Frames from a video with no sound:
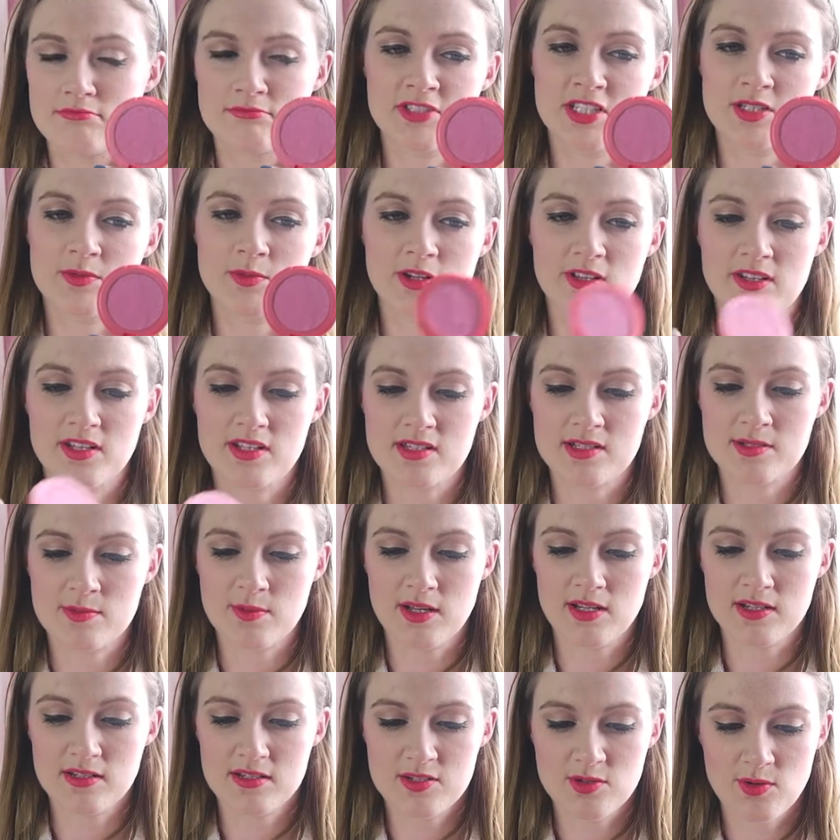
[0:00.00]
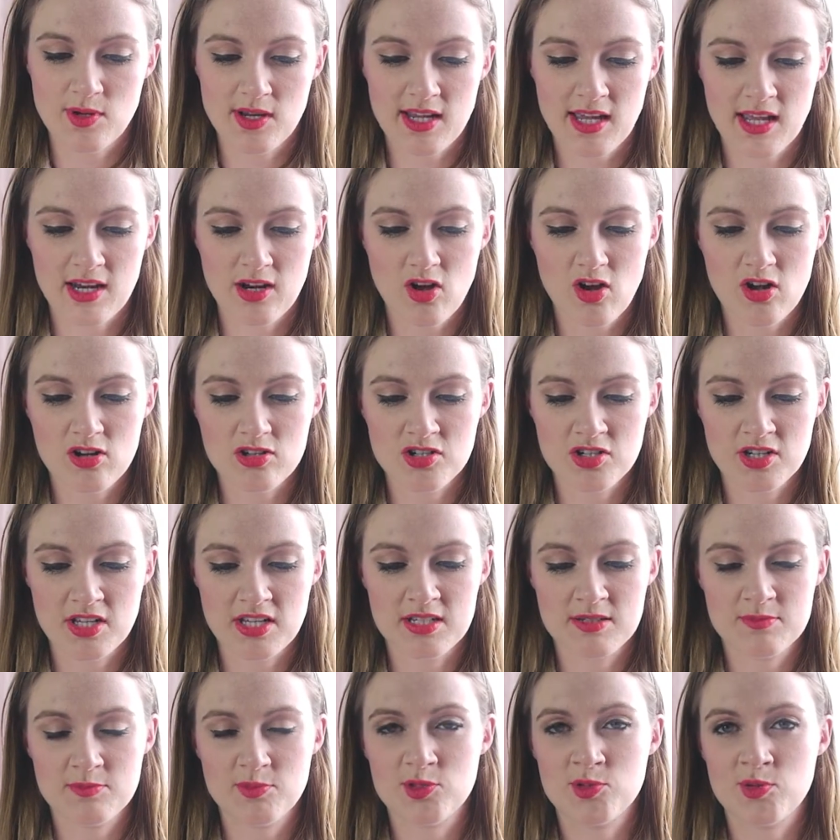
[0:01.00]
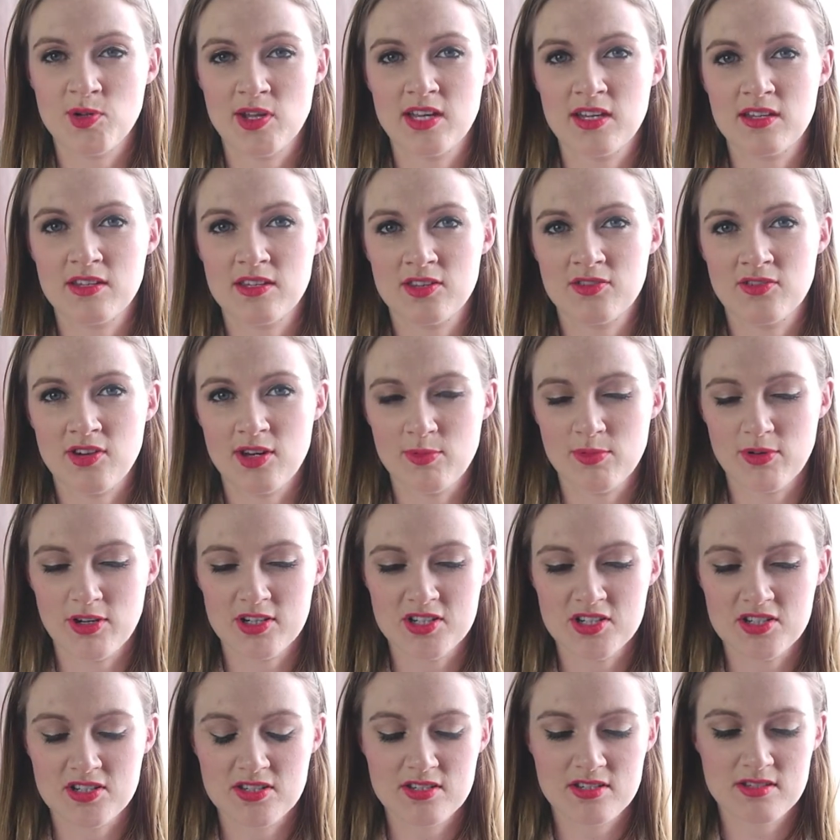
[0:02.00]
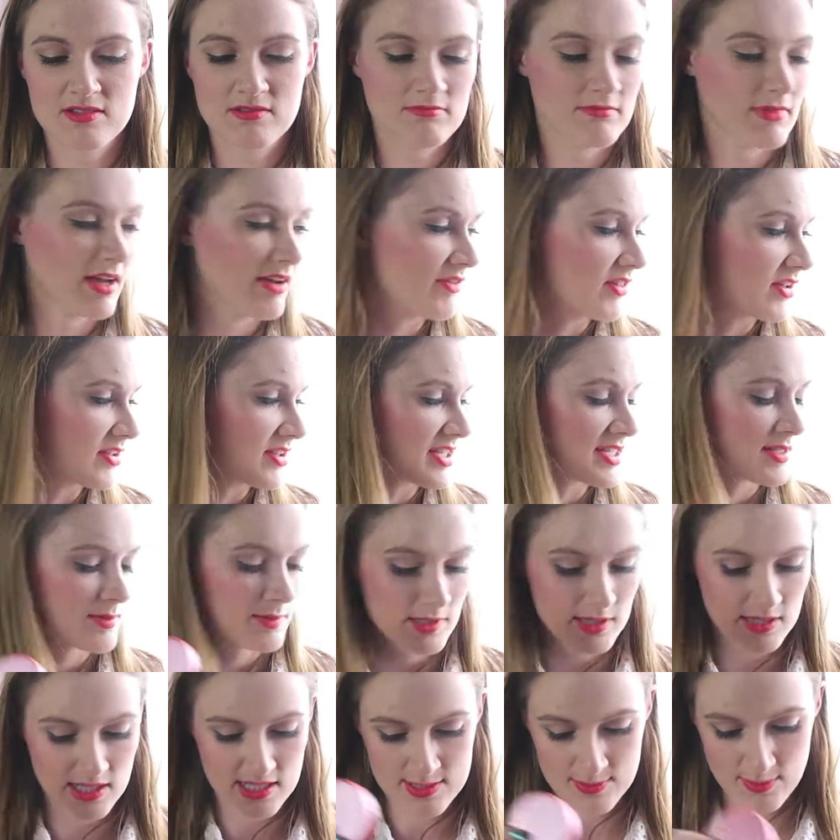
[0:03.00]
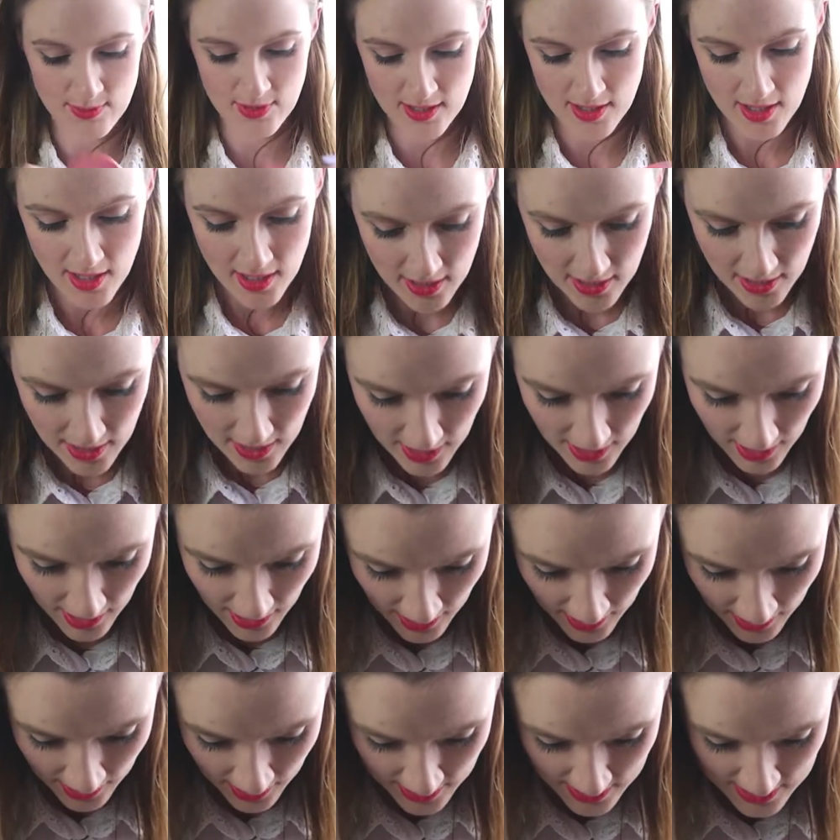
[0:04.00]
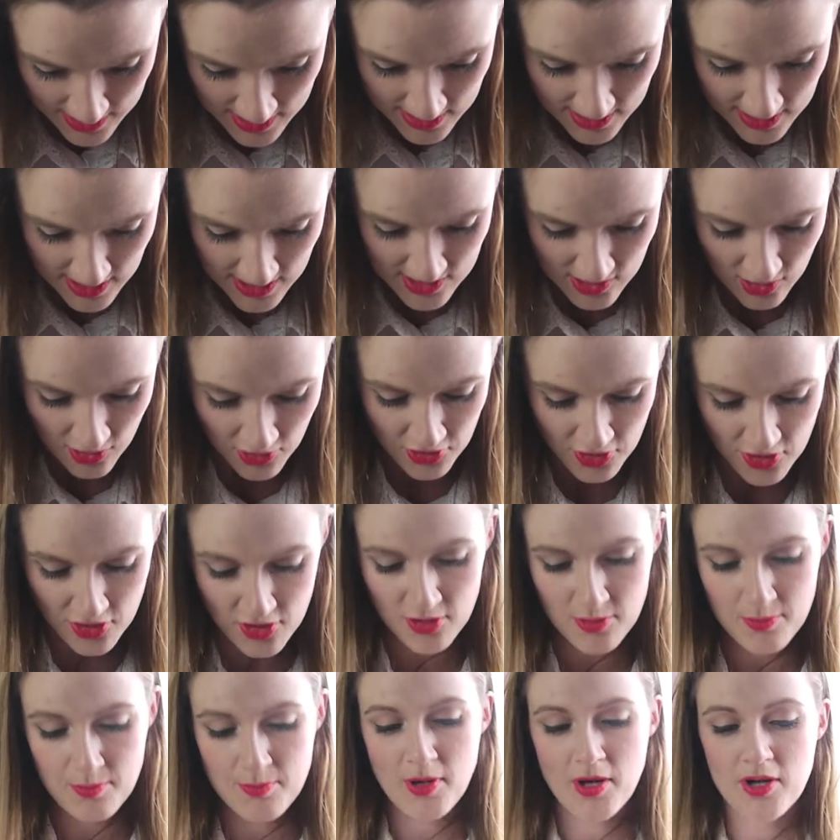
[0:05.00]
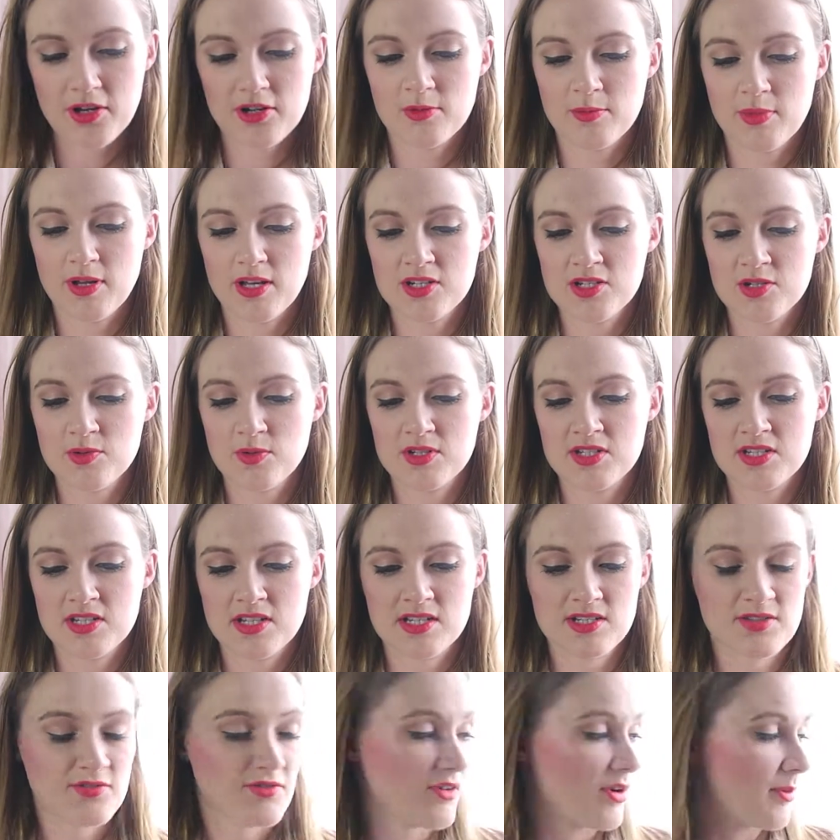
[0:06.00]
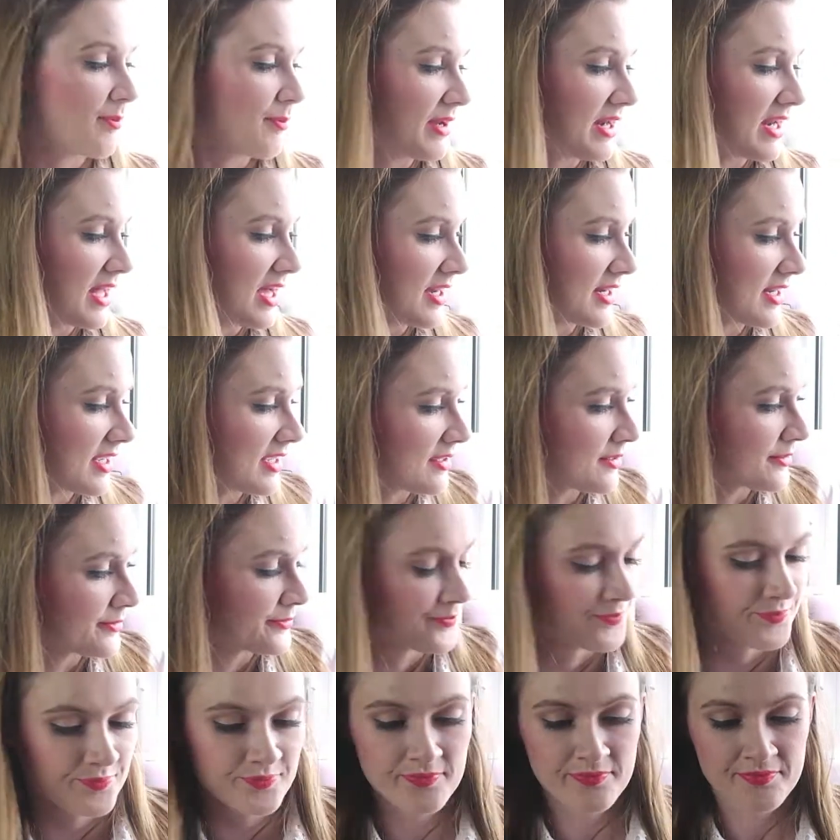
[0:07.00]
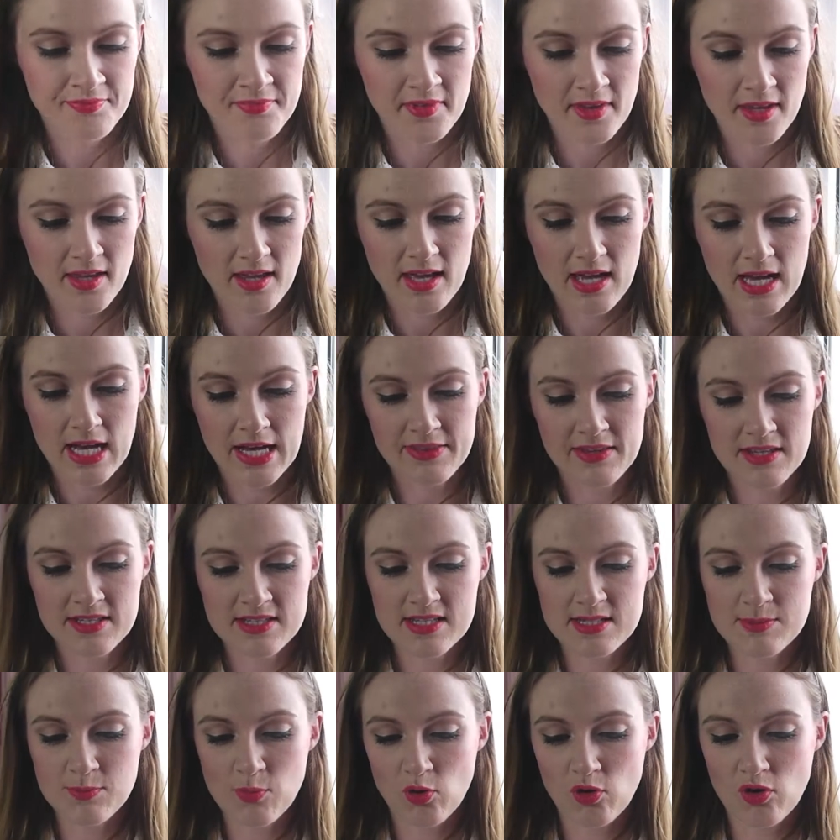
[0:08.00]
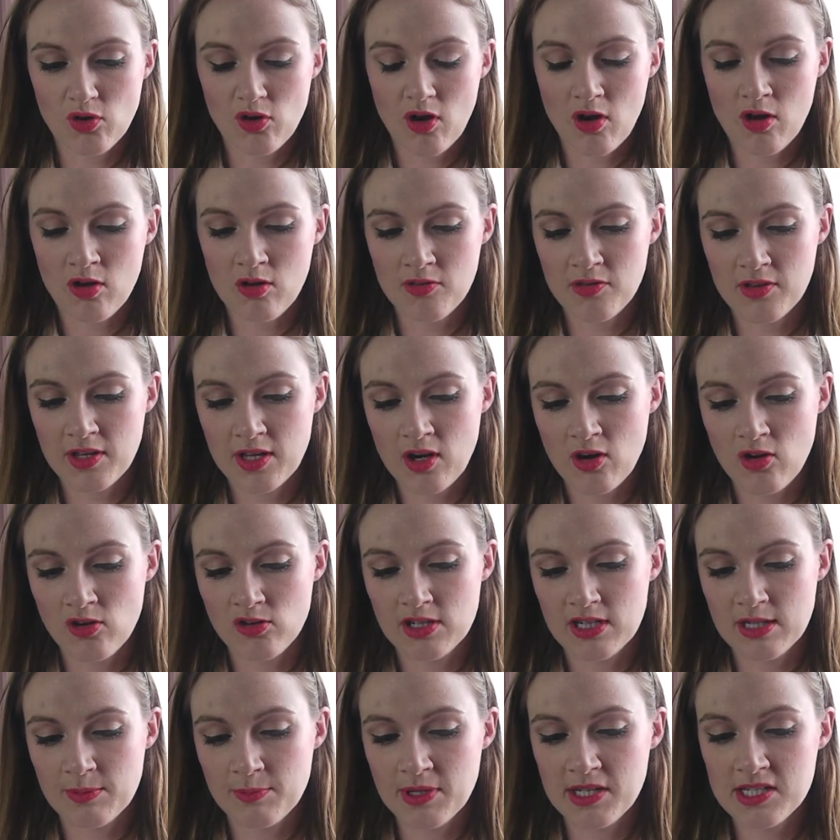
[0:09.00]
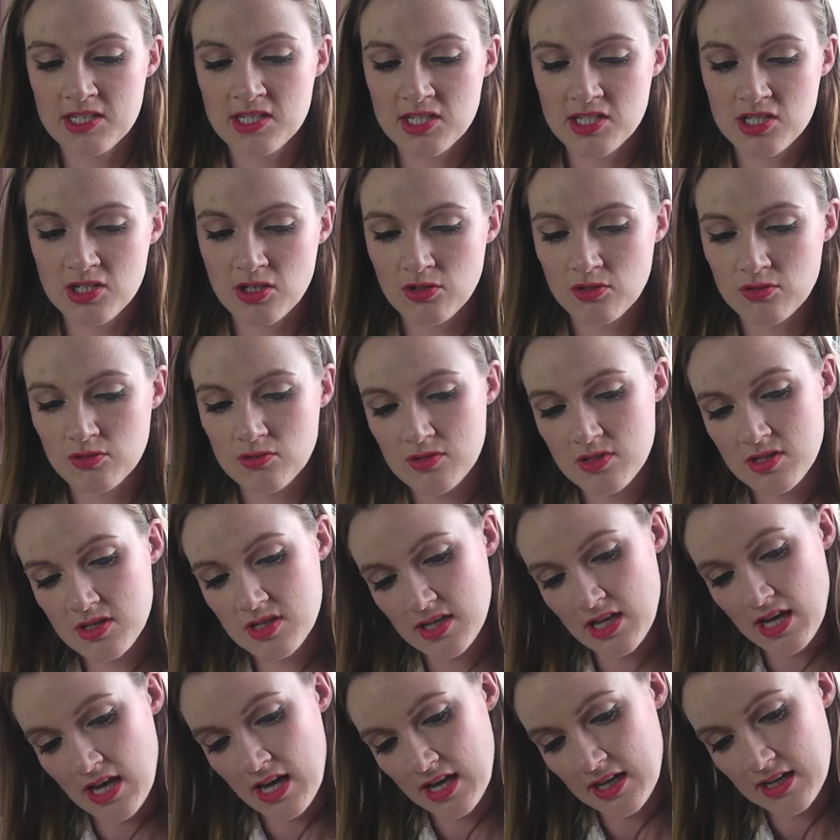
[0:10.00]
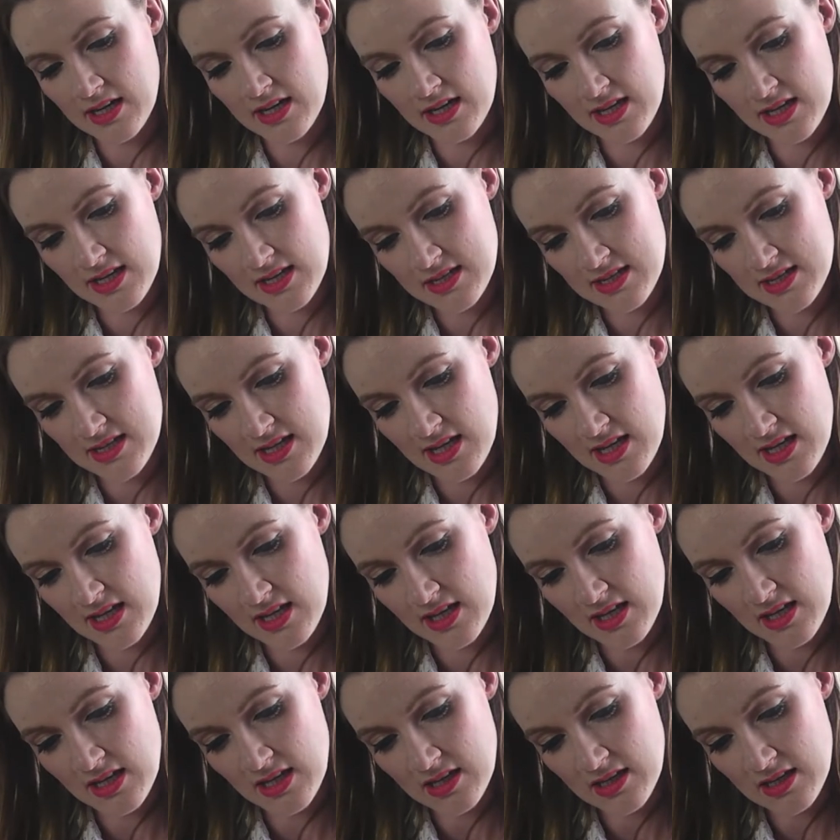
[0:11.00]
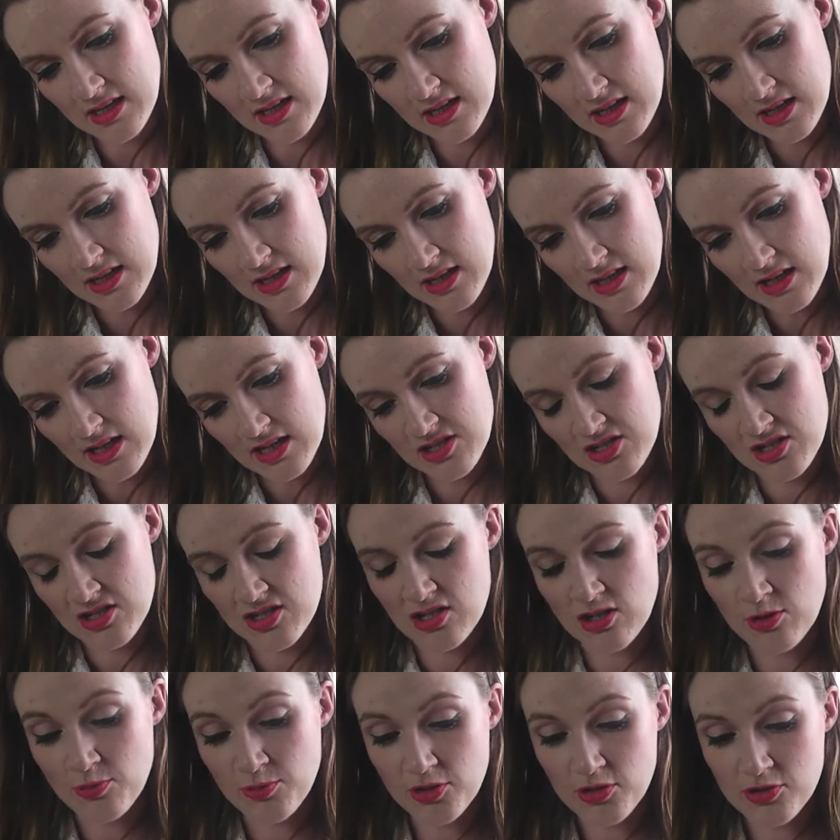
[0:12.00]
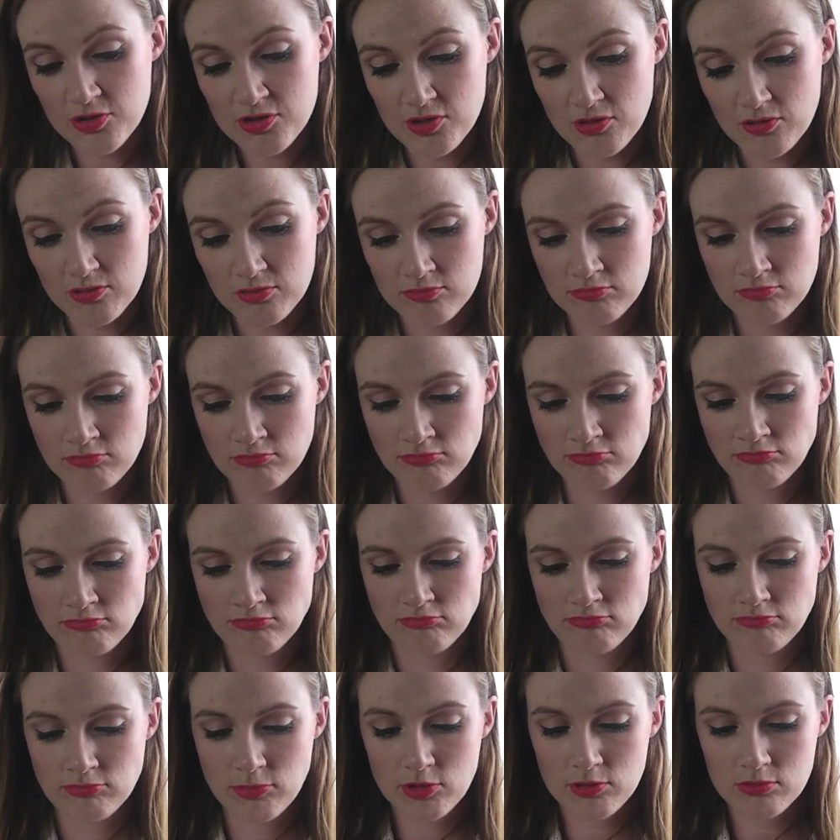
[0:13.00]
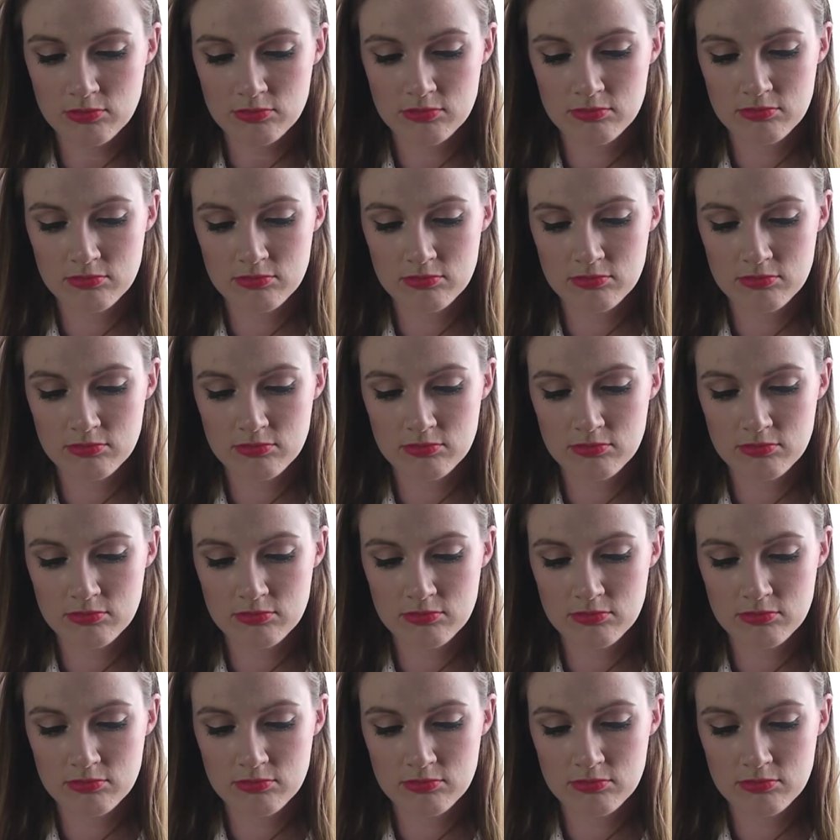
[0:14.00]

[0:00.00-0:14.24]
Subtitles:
wear this as well. So I kind of alternated between the three blushes. I've got this one, and this other powder blush, which is from Milani. And this is more on the corally peachy tones, and it is in, it's just Luminoso. Oh,